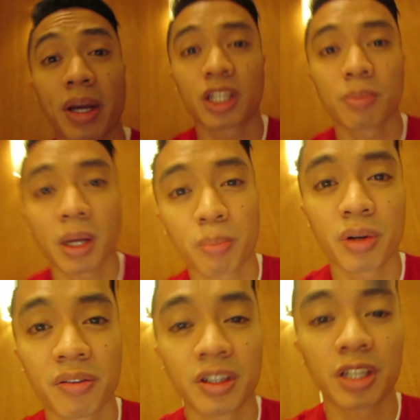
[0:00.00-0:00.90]
back to my
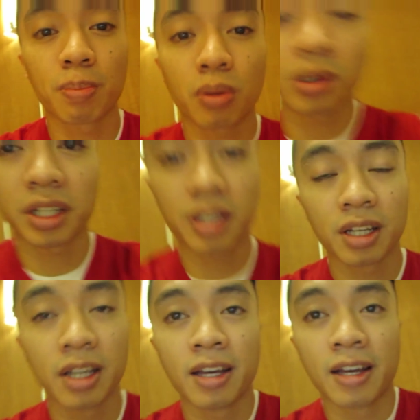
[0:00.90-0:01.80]
previous point,
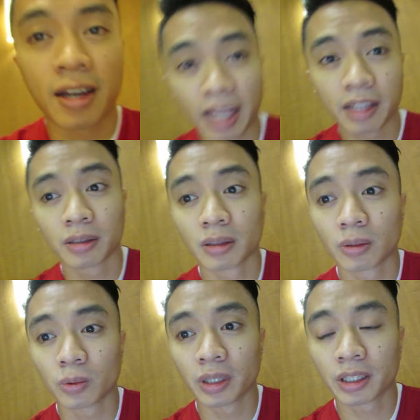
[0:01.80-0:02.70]
and
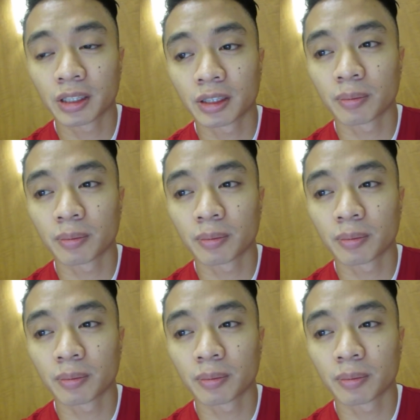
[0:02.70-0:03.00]
with